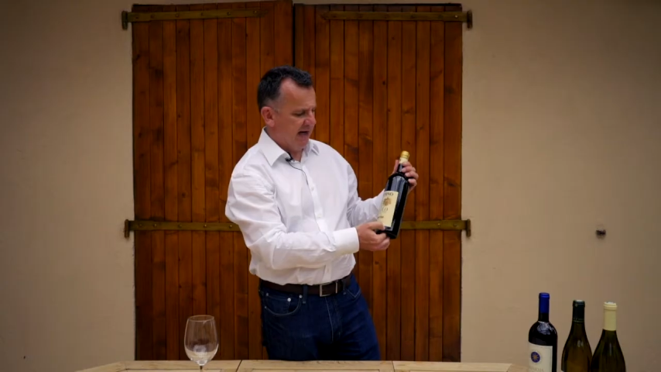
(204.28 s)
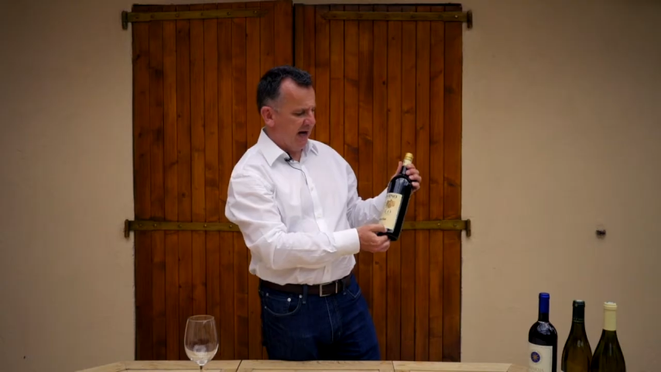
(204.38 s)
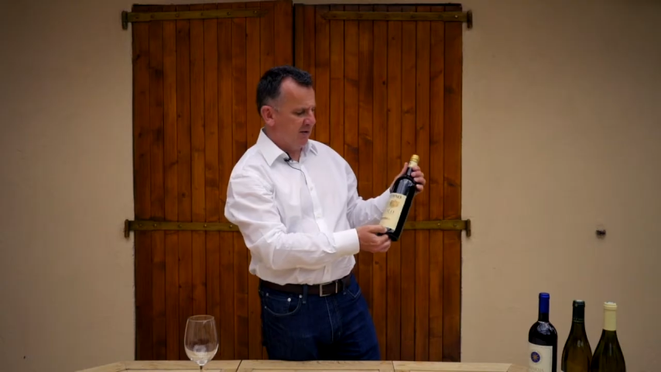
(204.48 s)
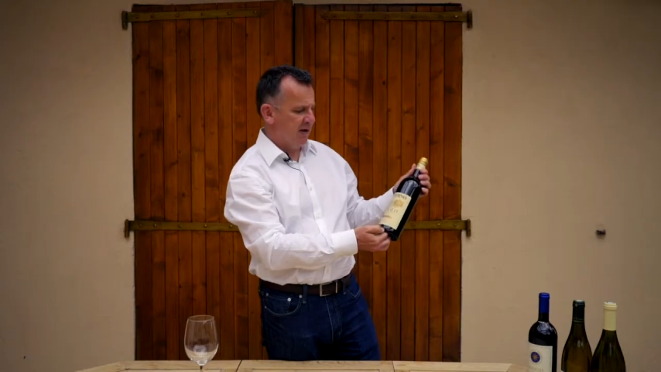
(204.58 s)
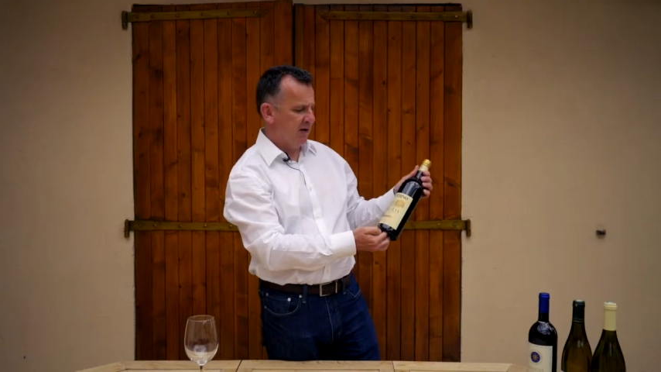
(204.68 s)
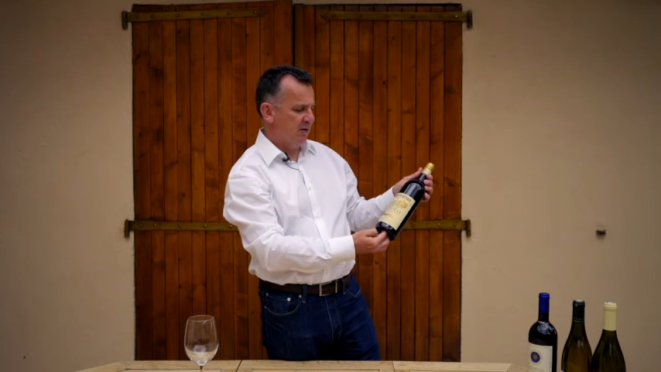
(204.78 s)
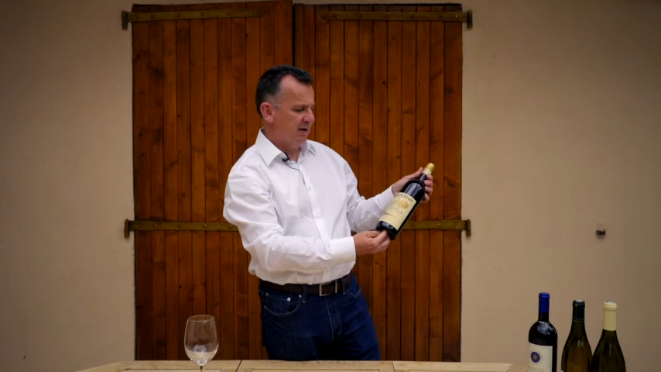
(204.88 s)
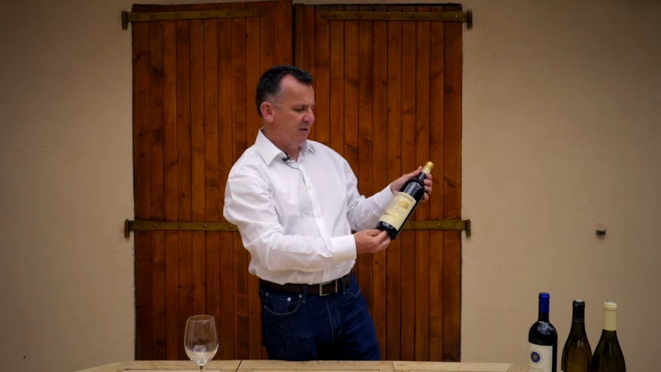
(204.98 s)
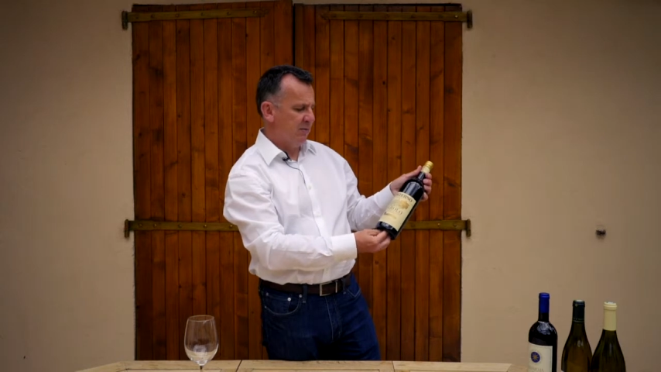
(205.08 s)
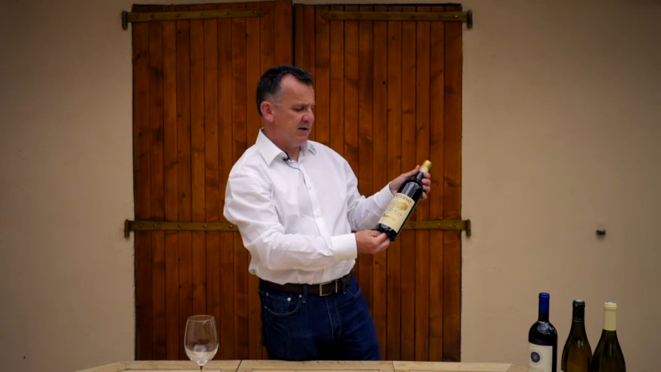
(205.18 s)
the alcohol,
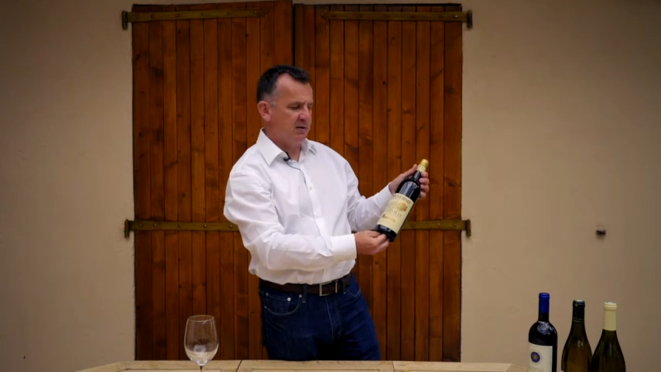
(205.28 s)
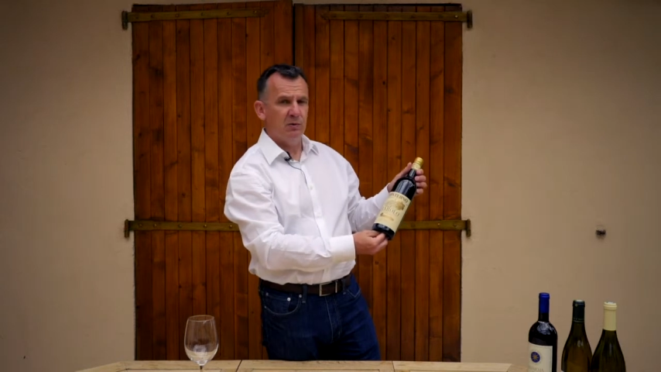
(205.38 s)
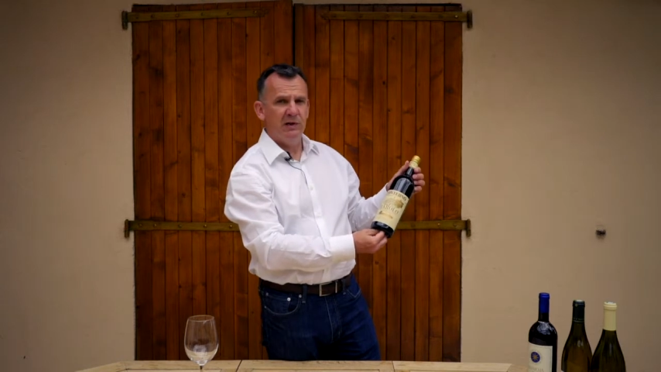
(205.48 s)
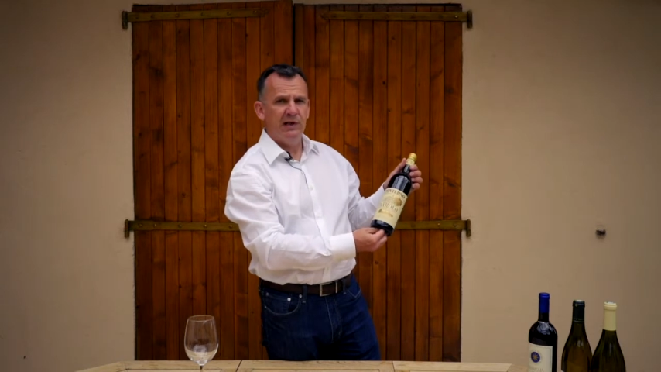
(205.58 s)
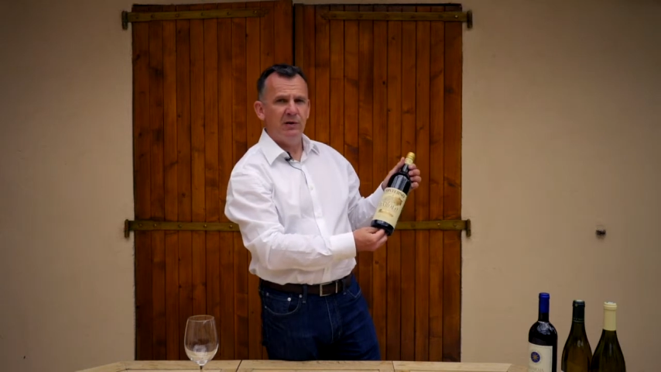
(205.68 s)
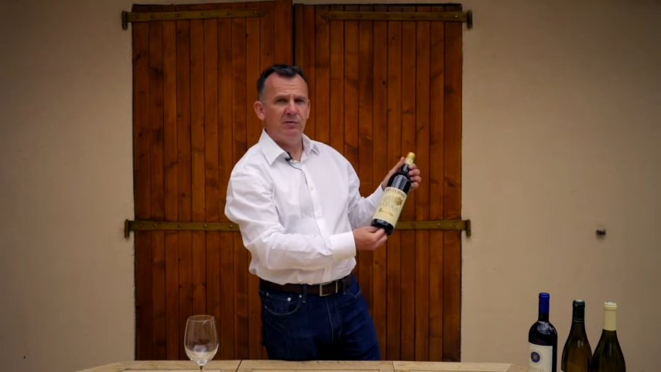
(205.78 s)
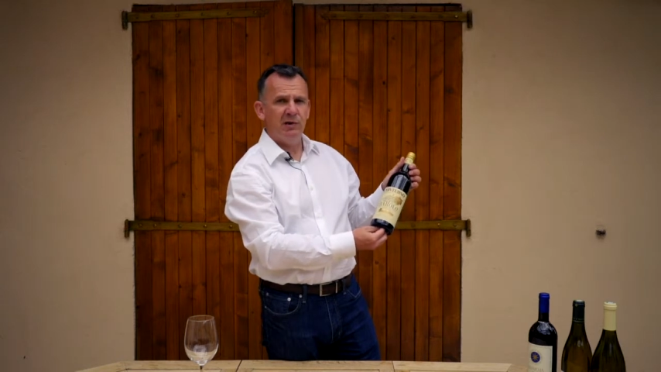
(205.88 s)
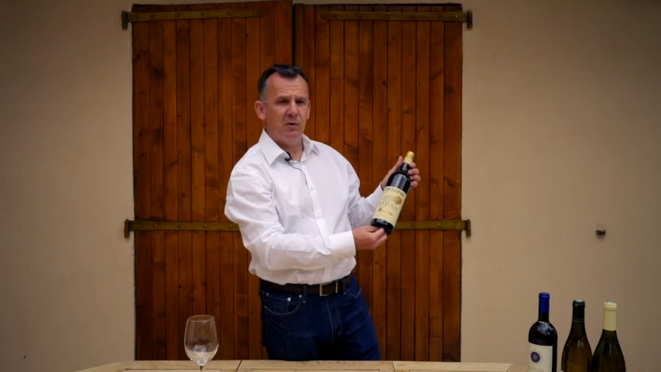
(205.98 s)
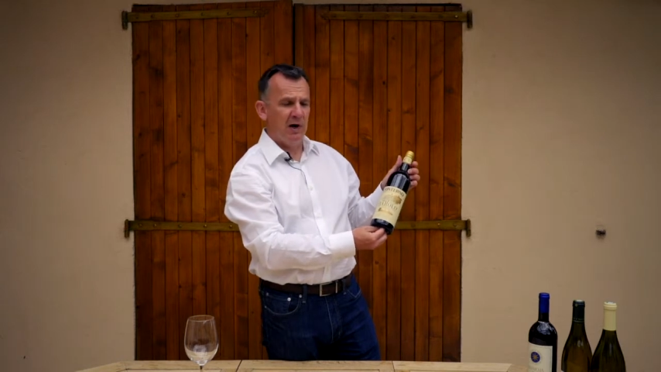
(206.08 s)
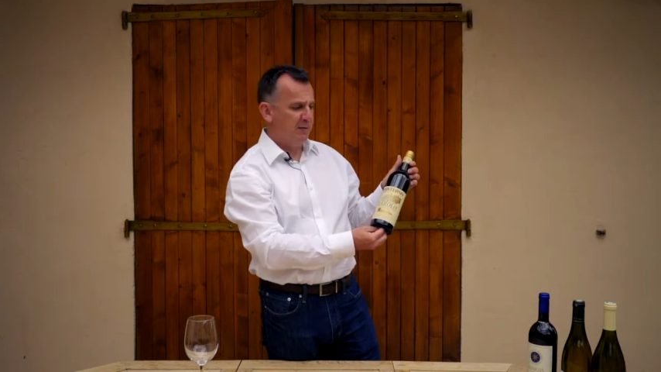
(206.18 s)
which are all legal
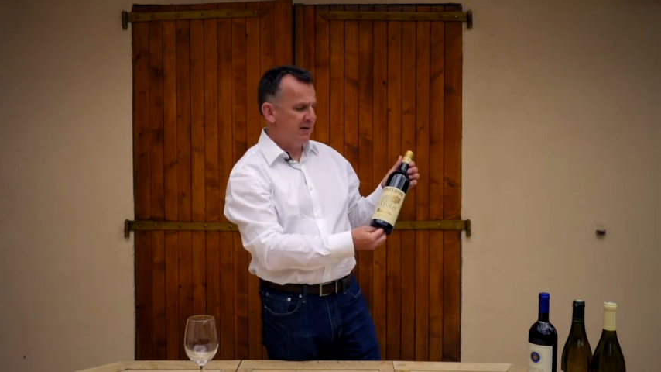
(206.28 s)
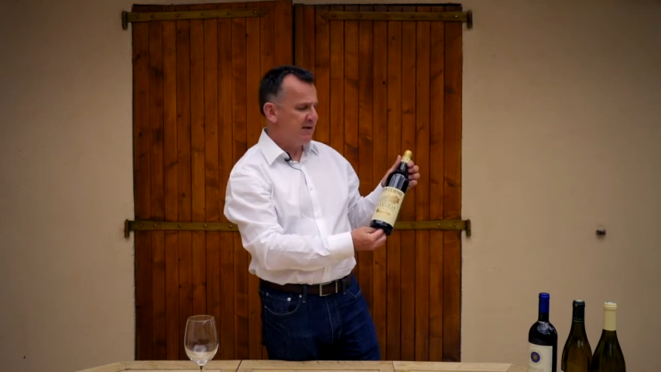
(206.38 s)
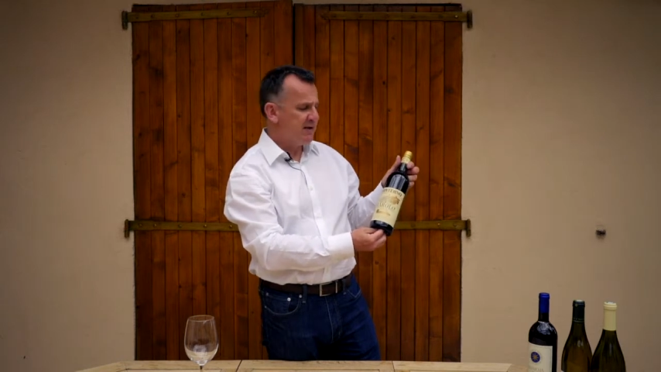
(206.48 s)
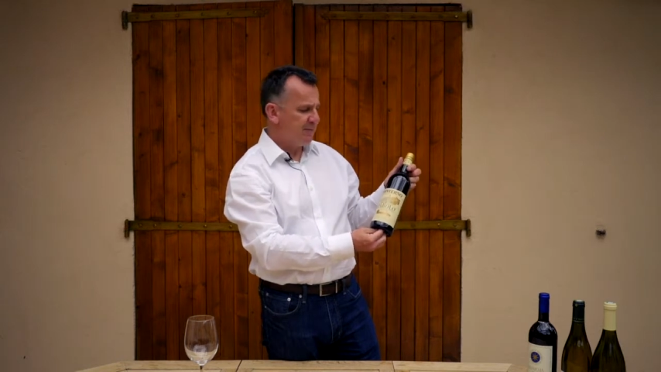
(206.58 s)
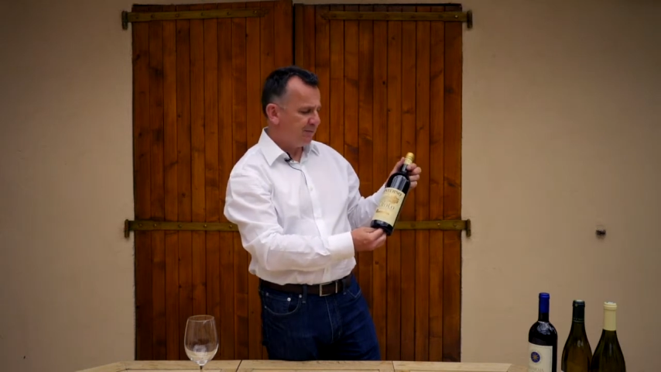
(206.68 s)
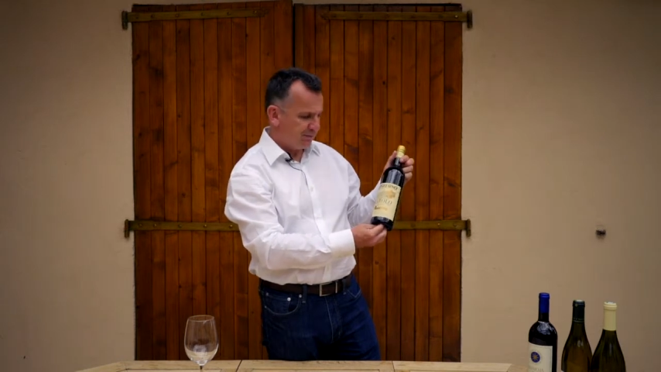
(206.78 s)
requirements.